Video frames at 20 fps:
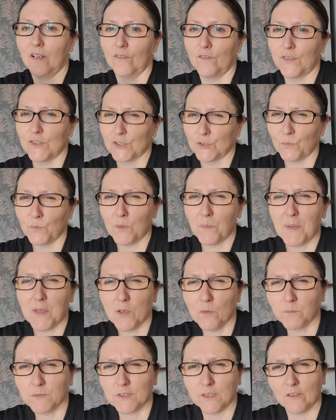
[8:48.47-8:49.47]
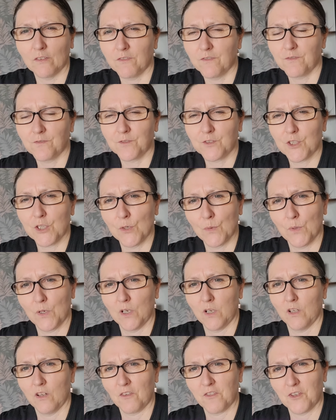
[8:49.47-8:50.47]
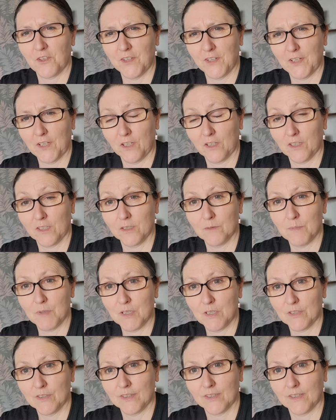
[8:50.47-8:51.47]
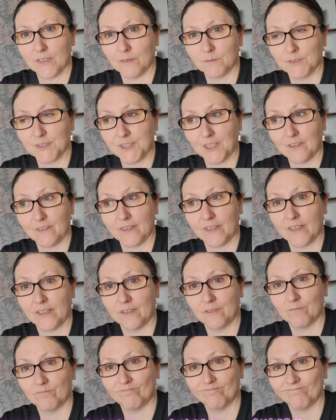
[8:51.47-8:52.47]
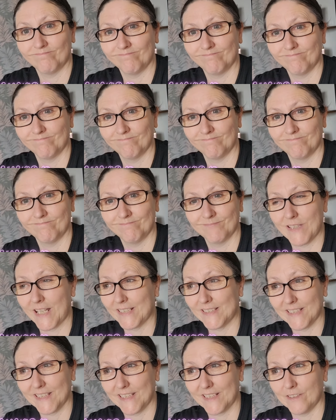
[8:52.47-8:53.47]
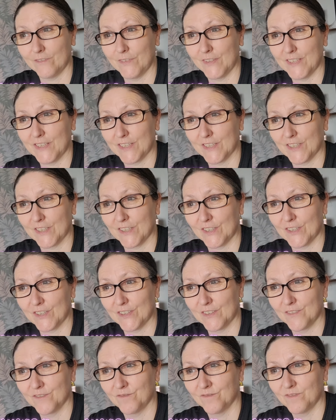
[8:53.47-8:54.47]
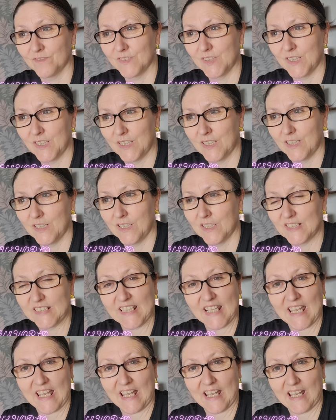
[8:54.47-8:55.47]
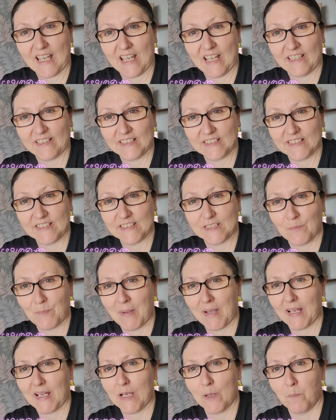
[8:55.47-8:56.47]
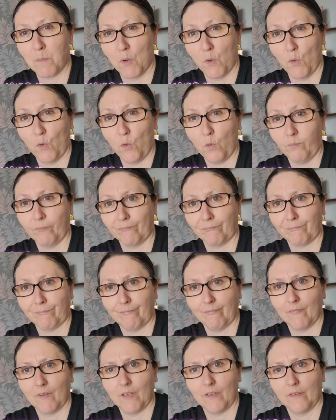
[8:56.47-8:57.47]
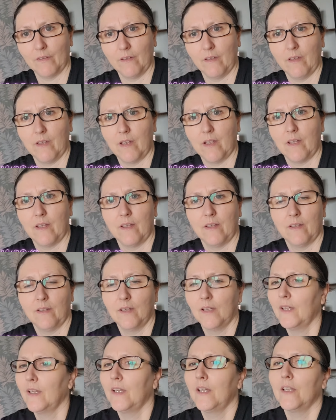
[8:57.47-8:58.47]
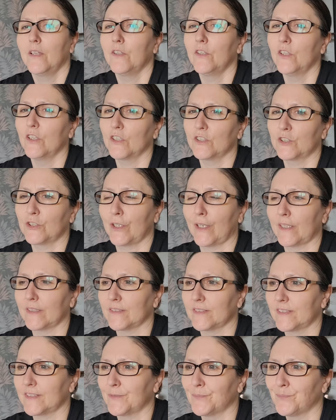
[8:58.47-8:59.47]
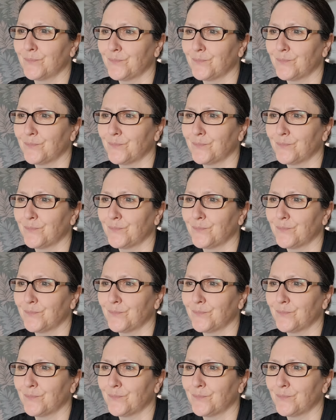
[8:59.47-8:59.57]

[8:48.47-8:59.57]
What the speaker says: For someone to be up till 2 o'clock, 3 o'clock in the morning, I'm sorry, editing a video. Nah, that's a pack of bull. Yeah, no chance.